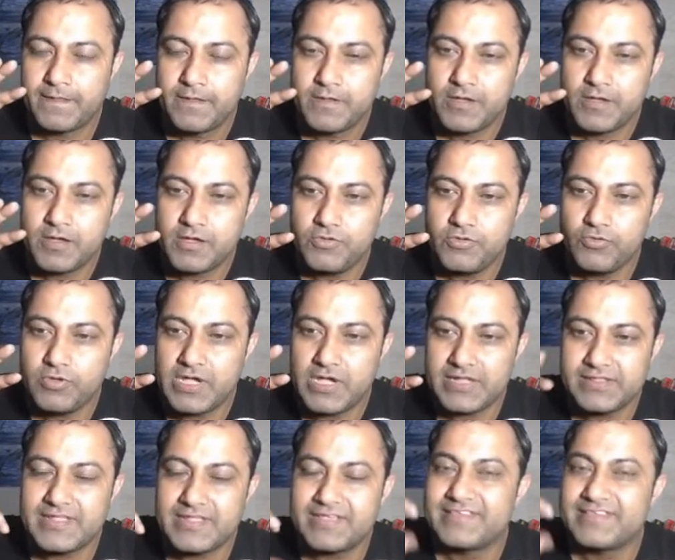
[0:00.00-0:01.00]
you
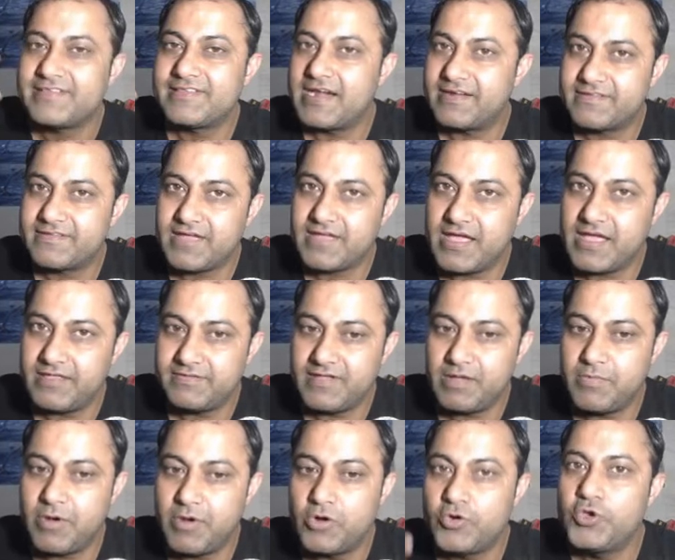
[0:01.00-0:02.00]
get the stats guys
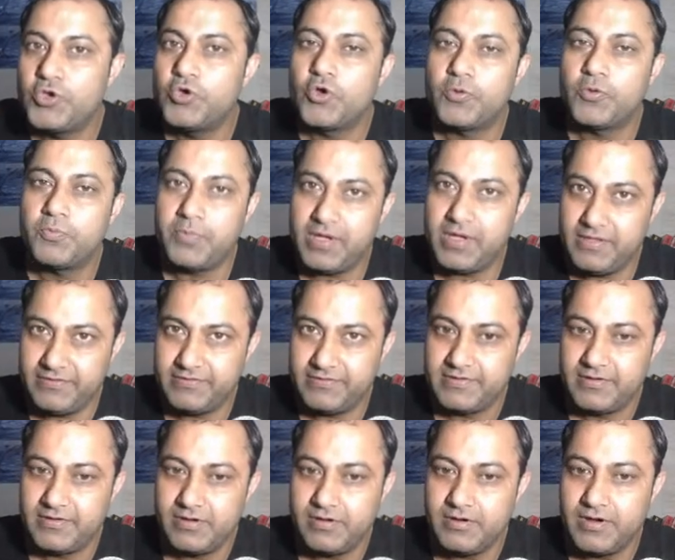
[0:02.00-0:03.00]
about your page,
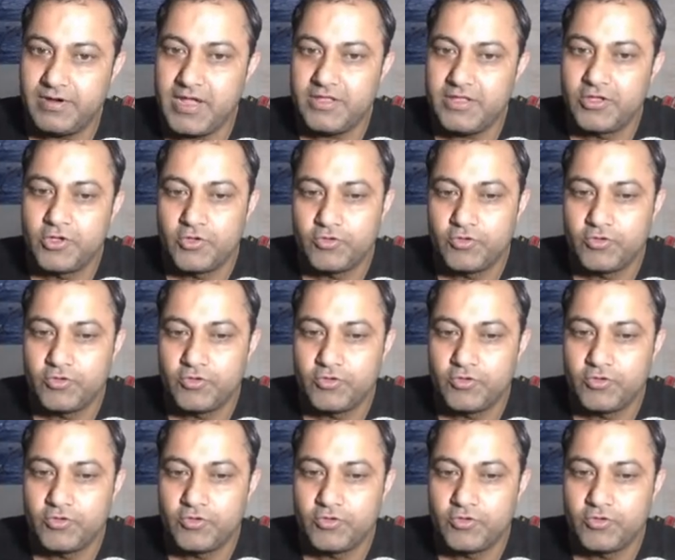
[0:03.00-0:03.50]
right?